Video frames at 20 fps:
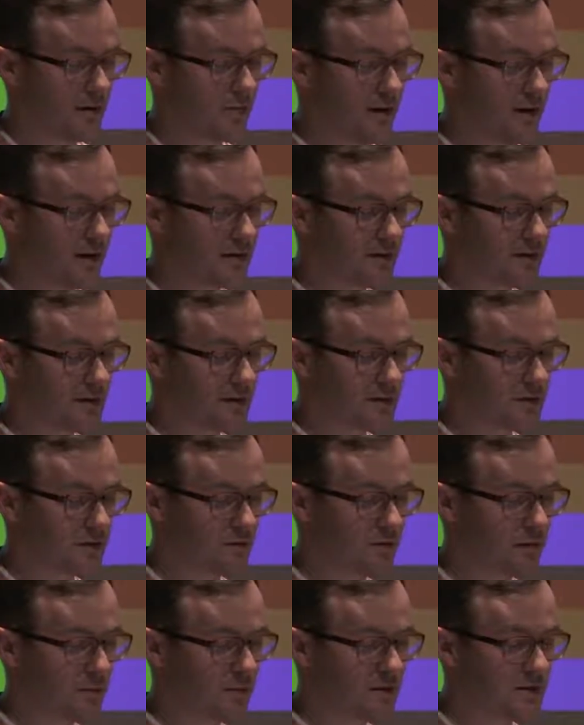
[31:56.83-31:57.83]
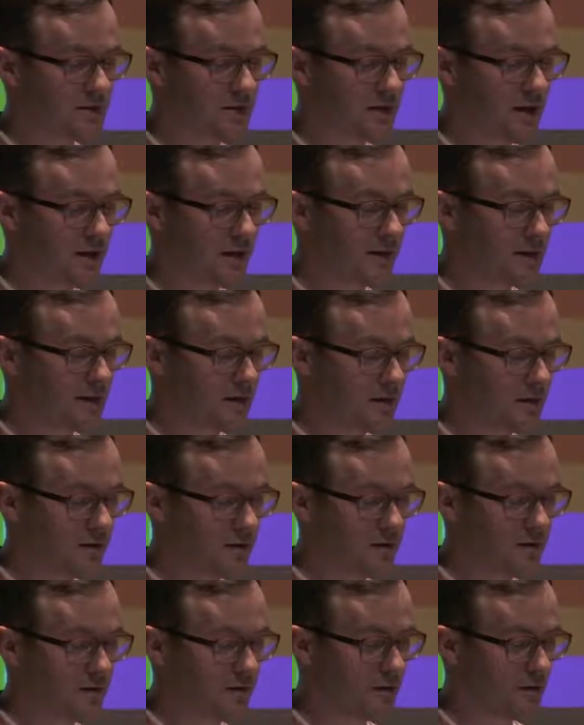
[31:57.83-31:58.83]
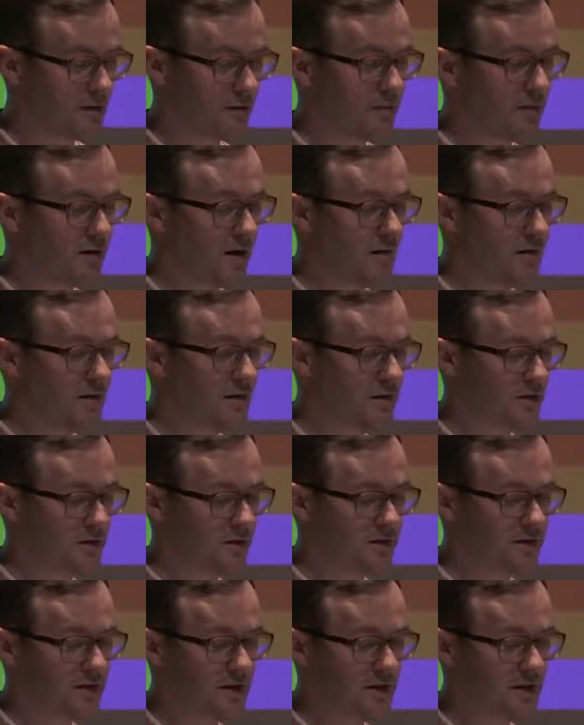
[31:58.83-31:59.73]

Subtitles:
patterns to represent any sort of parameters of